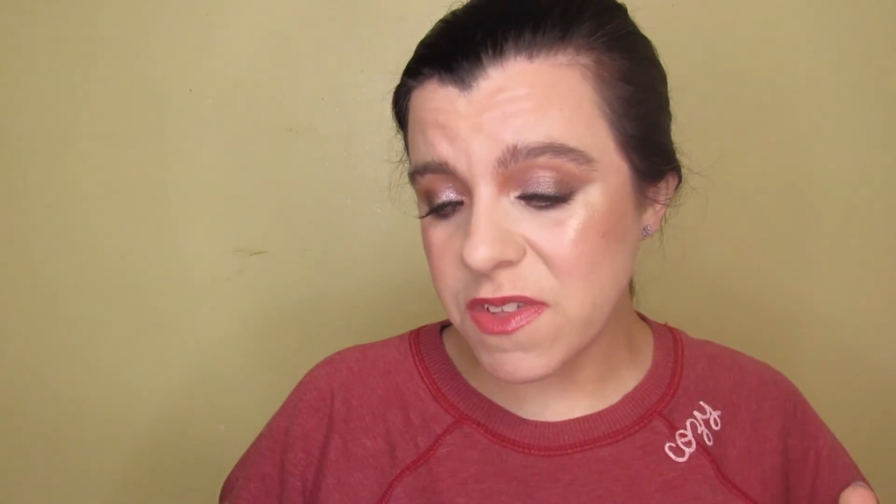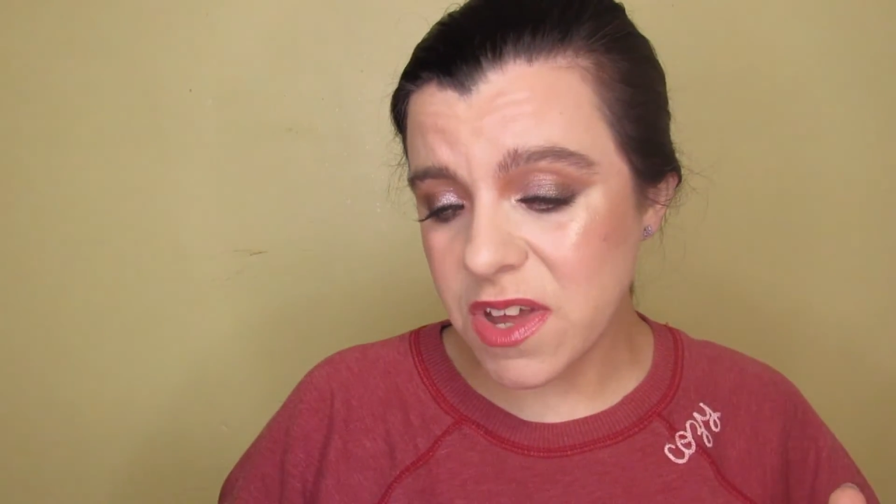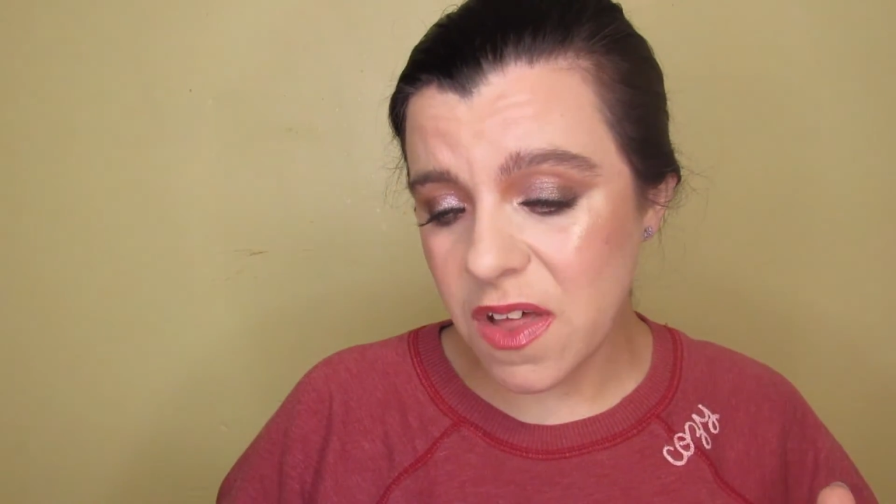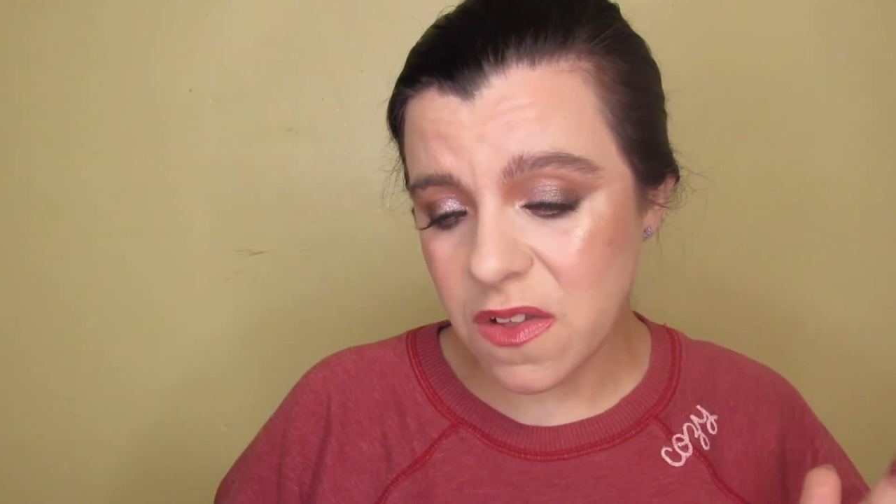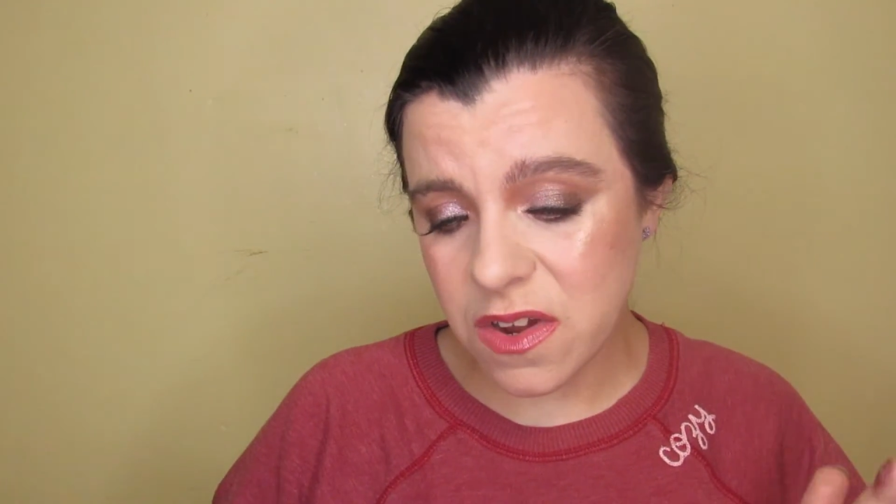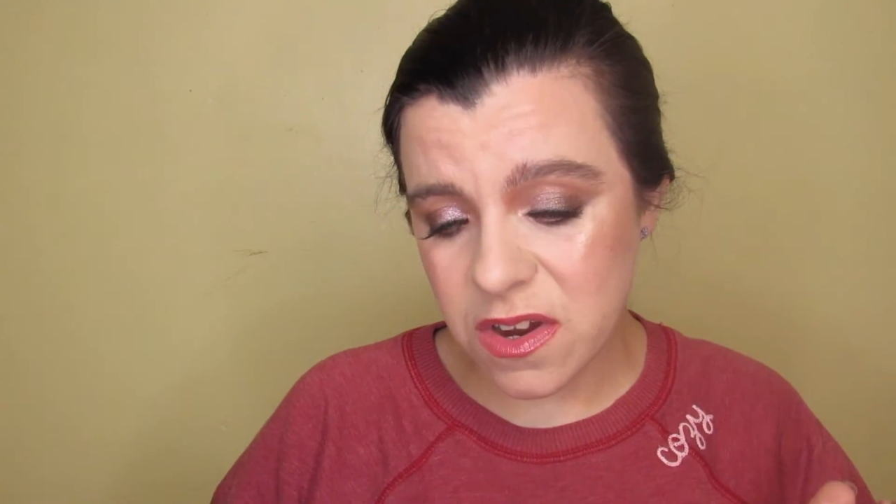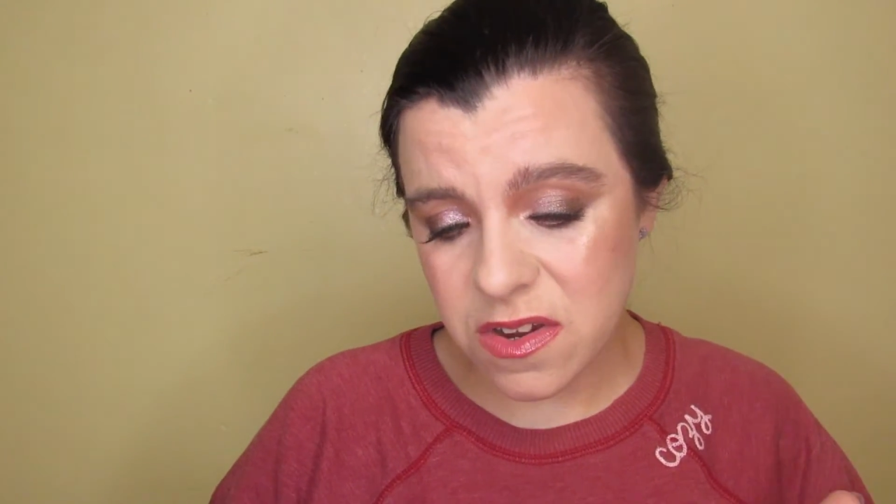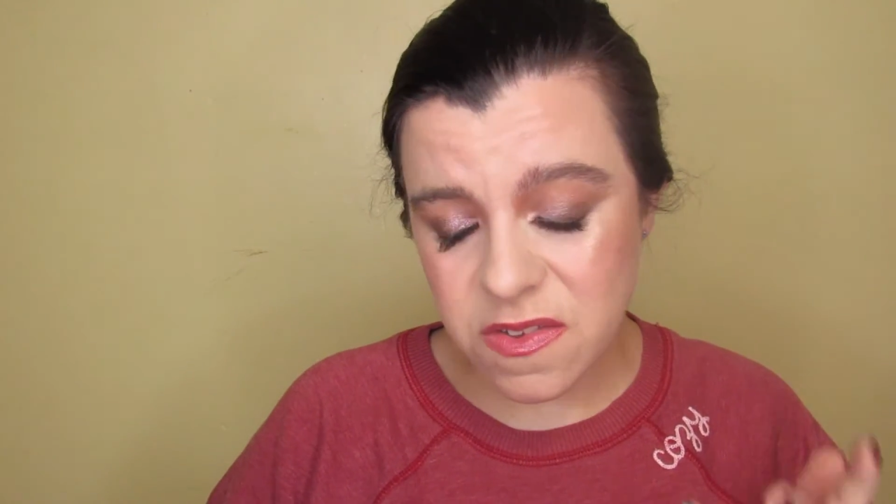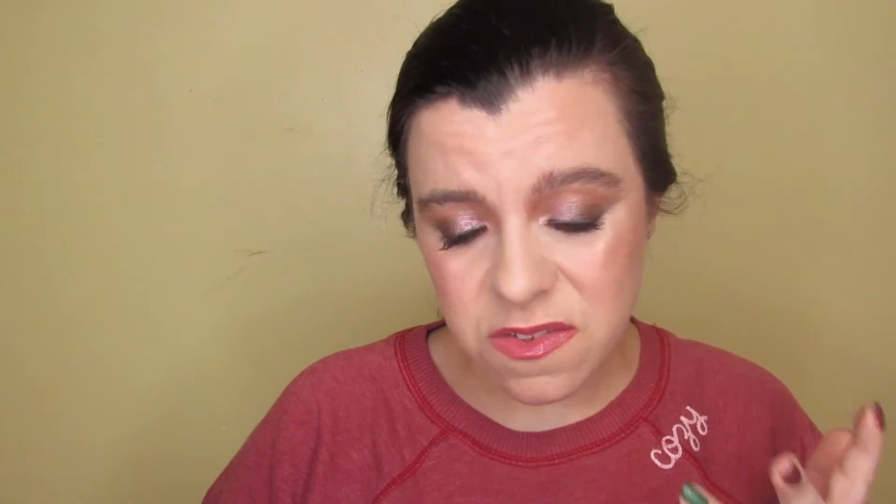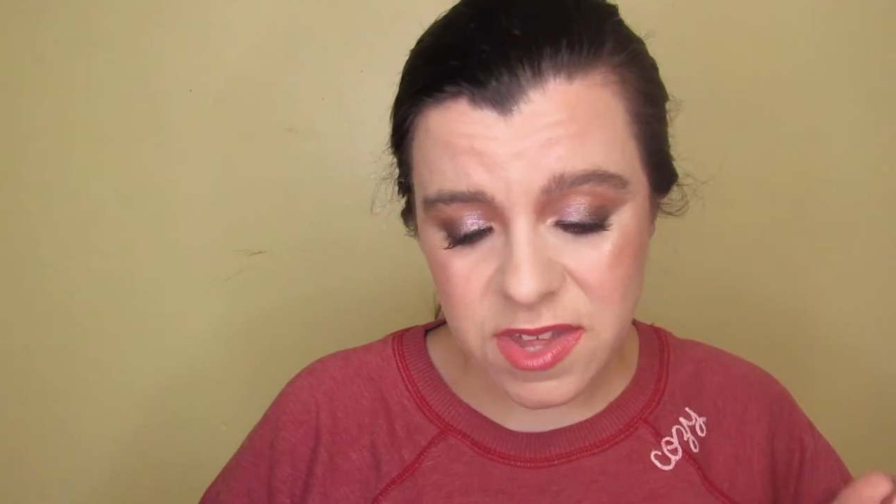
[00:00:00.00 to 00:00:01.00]

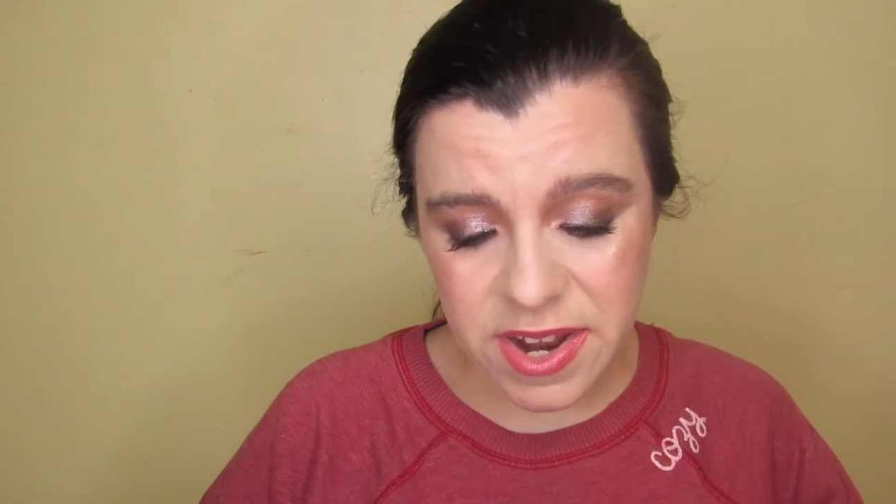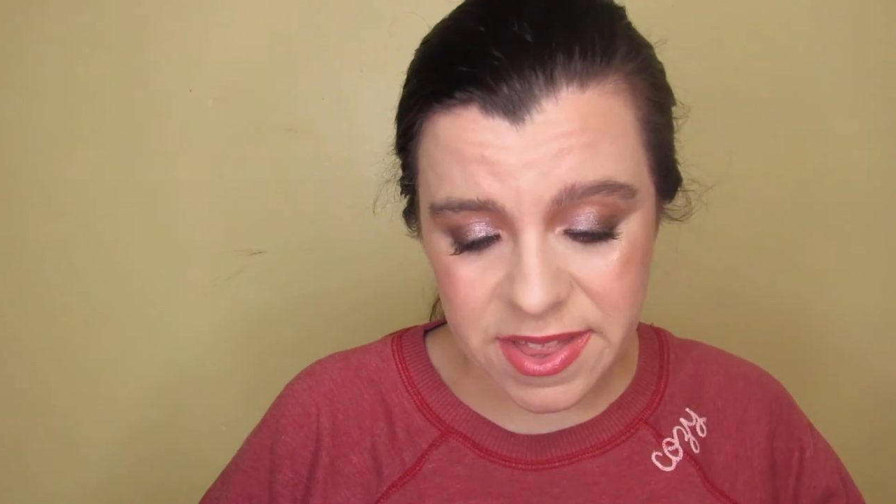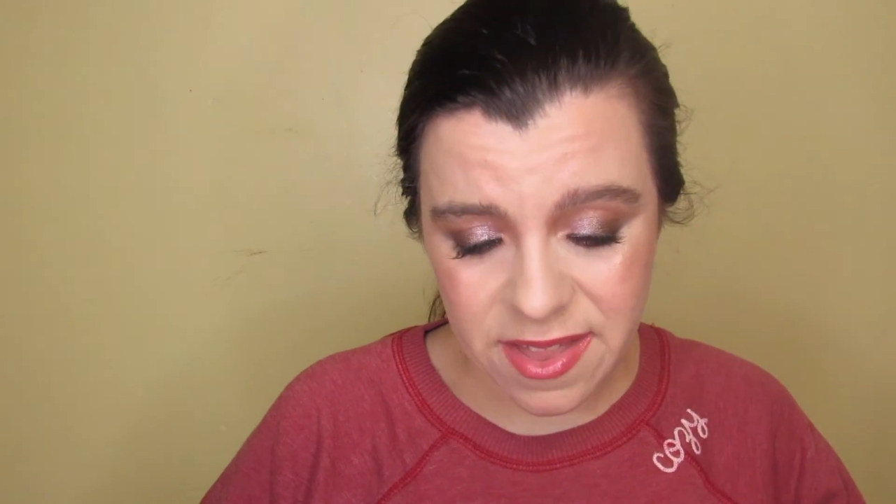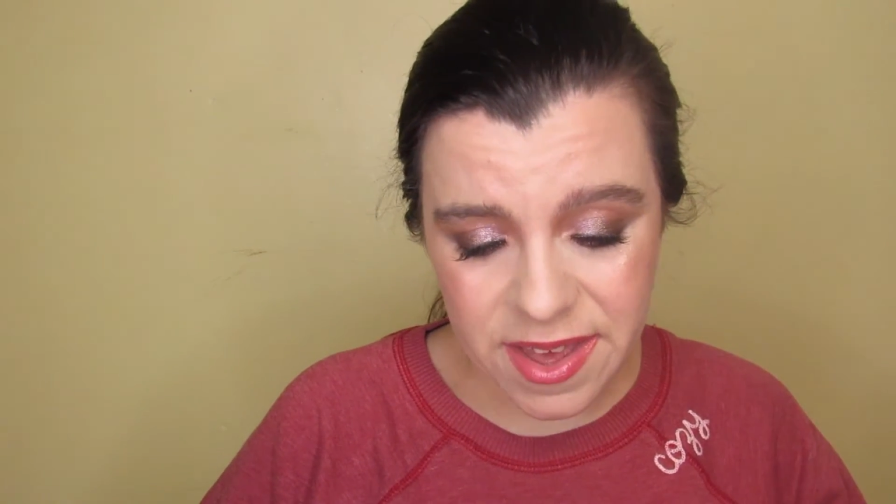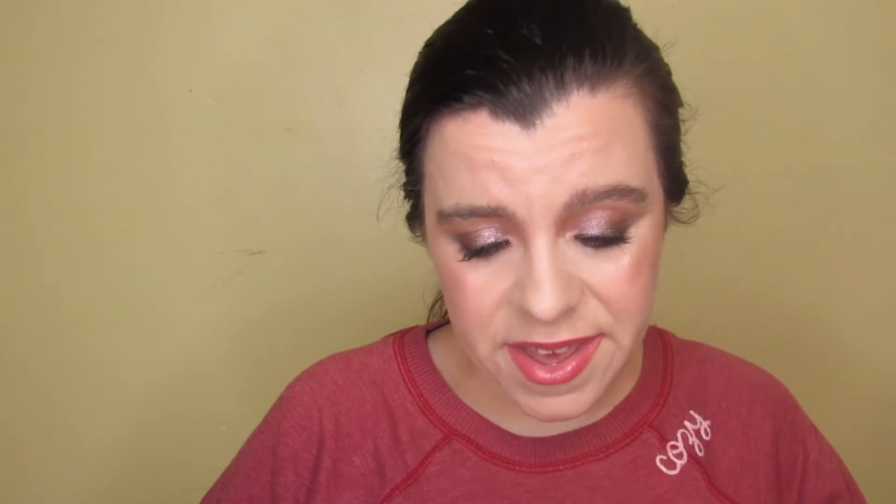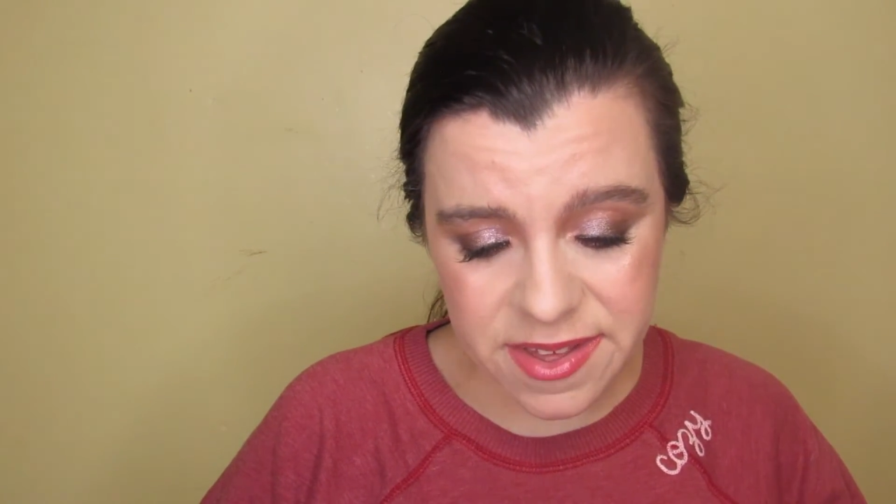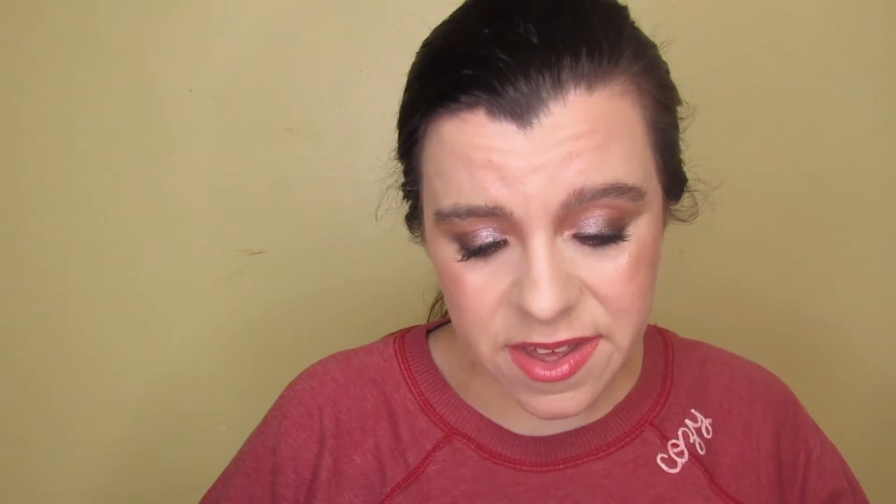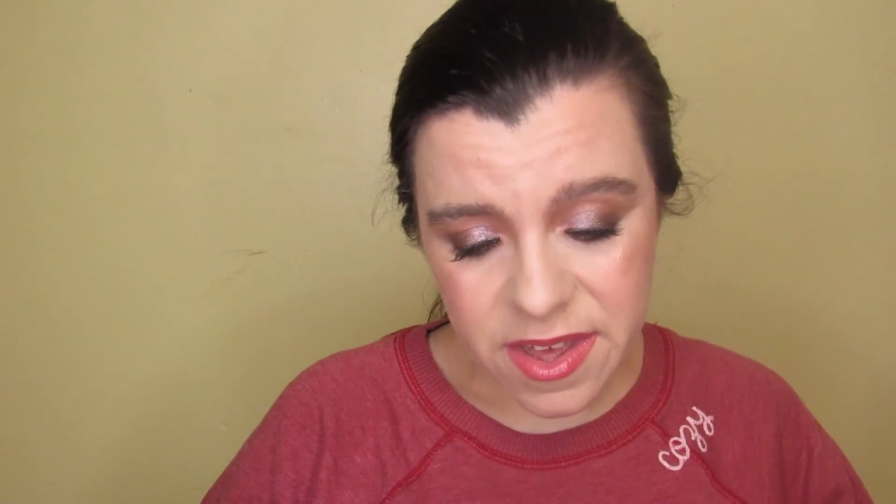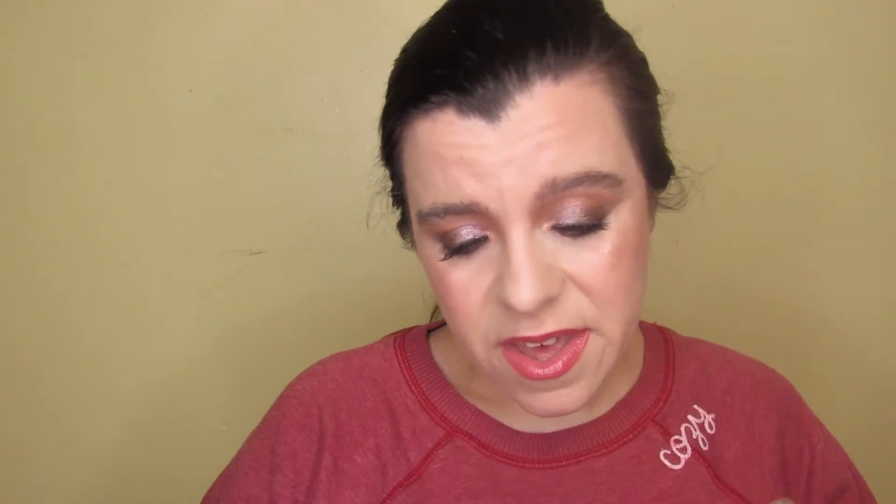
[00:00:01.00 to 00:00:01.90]
colors that I like